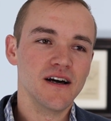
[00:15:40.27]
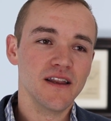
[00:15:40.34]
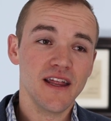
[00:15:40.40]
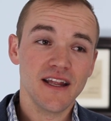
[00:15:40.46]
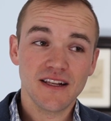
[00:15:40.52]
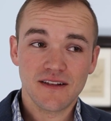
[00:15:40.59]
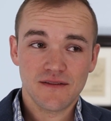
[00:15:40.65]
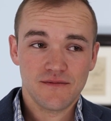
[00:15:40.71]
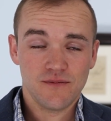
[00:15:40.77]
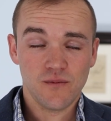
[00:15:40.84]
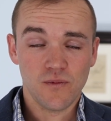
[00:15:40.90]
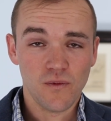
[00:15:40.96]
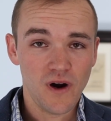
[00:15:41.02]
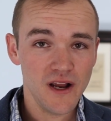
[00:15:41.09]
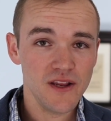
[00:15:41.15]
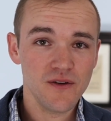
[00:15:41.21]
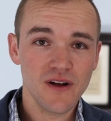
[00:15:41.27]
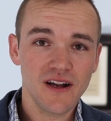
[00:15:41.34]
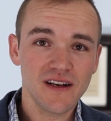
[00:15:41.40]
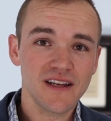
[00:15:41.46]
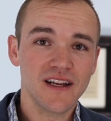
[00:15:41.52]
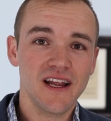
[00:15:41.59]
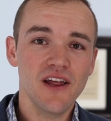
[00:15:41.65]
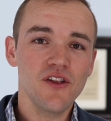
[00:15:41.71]
That's why you got
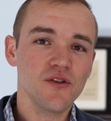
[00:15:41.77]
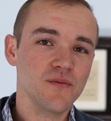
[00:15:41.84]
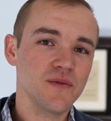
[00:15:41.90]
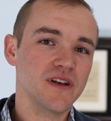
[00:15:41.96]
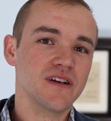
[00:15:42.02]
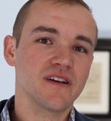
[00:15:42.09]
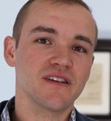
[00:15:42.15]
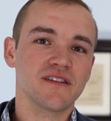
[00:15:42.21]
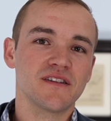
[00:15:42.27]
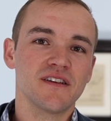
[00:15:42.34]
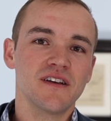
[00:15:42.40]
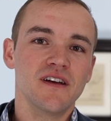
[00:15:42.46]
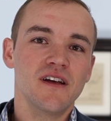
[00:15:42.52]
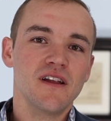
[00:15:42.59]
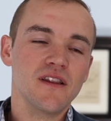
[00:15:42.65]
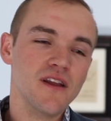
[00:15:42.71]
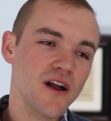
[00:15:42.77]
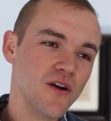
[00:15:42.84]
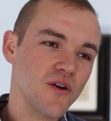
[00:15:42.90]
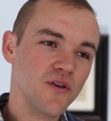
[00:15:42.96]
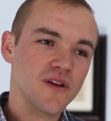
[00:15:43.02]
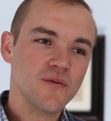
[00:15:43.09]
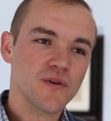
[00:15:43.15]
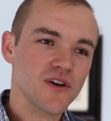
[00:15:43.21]
together, because not
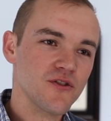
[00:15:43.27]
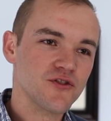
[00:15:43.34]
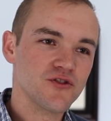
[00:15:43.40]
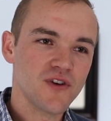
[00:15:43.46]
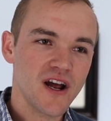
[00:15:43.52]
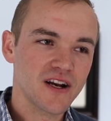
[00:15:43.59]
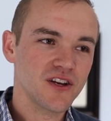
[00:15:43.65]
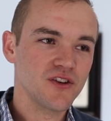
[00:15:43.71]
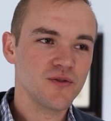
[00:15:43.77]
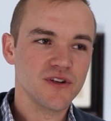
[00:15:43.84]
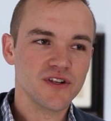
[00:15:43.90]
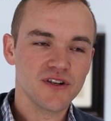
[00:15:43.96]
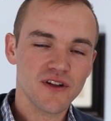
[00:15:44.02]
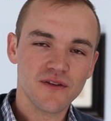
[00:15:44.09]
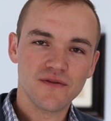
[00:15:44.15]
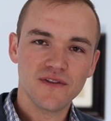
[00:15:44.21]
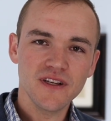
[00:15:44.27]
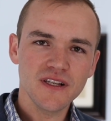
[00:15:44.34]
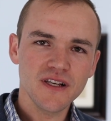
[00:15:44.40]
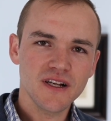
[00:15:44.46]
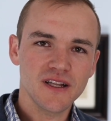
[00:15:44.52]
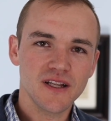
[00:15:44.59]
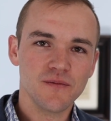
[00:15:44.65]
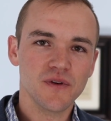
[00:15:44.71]
only were you attracted to each other
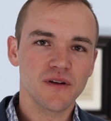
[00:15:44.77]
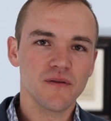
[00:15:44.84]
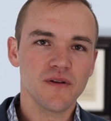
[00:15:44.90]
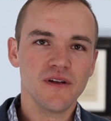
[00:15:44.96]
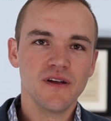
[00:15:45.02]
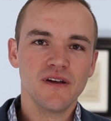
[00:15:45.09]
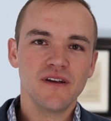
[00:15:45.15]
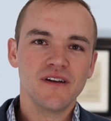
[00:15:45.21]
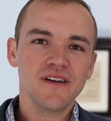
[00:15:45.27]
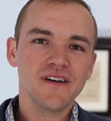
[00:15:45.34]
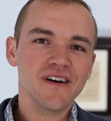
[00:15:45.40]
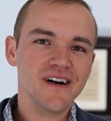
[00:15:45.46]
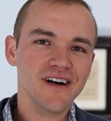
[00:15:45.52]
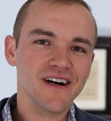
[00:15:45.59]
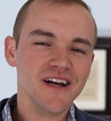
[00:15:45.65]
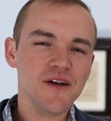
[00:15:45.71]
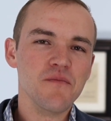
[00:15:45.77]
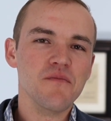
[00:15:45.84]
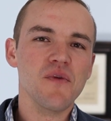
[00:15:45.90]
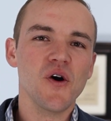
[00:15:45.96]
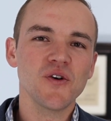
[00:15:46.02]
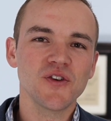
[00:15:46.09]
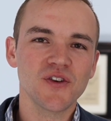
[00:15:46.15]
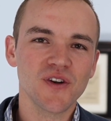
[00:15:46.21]
physically, but
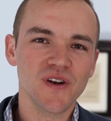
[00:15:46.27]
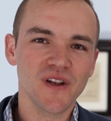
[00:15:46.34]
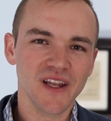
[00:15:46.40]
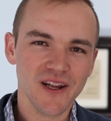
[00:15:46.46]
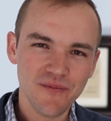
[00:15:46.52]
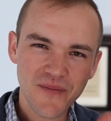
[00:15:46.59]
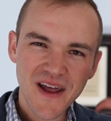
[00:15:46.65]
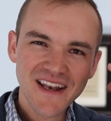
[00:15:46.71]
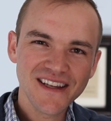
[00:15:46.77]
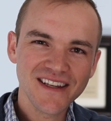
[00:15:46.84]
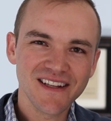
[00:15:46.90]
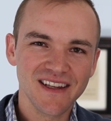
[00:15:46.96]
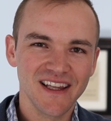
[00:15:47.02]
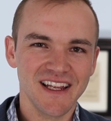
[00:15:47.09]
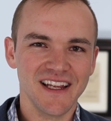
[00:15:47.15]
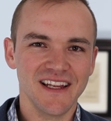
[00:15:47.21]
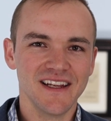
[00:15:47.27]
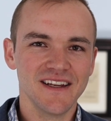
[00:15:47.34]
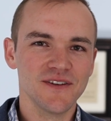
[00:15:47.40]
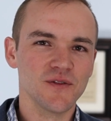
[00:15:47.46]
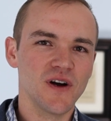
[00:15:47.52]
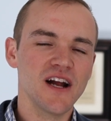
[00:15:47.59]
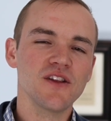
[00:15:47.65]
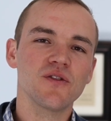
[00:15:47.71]
emotionally, mentally,
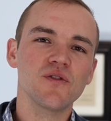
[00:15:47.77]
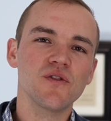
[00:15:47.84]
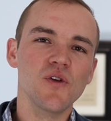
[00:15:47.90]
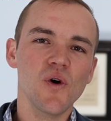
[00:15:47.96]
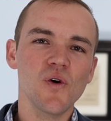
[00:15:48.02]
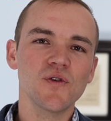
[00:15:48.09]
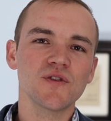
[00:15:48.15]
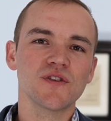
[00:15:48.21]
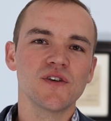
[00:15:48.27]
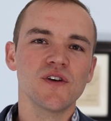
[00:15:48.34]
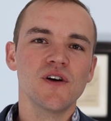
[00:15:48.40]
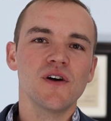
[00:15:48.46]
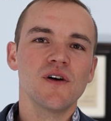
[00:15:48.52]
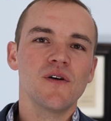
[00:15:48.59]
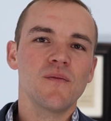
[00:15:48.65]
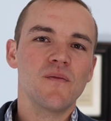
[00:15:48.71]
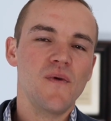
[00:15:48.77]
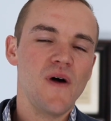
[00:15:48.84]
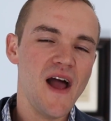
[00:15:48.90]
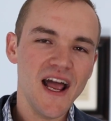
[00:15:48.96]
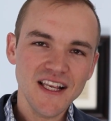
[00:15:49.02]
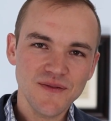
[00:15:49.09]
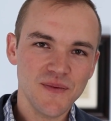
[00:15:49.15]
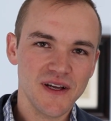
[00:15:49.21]
right? Those
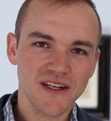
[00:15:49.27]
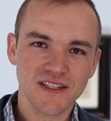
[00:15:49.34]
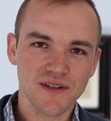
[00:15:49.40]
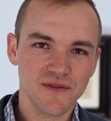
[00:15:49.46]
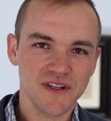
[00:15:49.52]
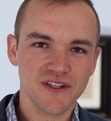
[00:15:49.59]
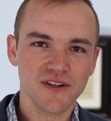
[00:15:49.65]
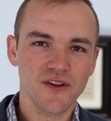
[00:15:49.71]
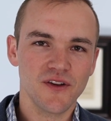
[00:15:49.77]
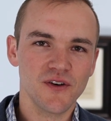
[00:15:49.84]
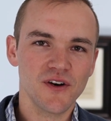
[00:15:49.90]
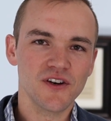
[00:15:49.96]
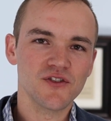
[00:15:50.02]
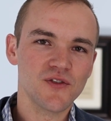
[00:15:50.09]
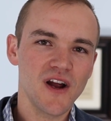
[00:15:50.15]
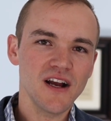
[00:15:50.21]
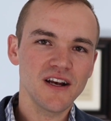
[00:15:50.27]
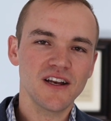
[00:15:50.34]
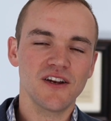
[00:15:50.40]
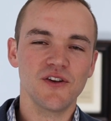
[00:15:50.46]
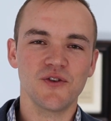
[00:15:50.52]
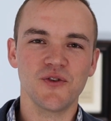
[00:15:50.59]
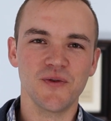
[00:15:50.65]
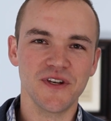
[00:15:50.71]
aspects of each other attracted
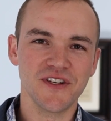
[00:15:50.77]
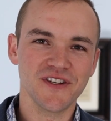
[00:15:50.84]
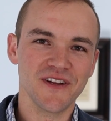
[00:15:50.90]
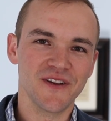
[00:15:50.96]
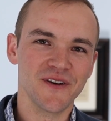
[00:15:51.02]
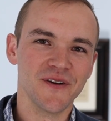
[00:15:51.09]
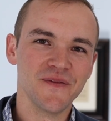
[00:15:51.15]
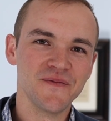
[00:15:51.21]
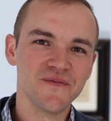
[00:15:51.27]
you to each other.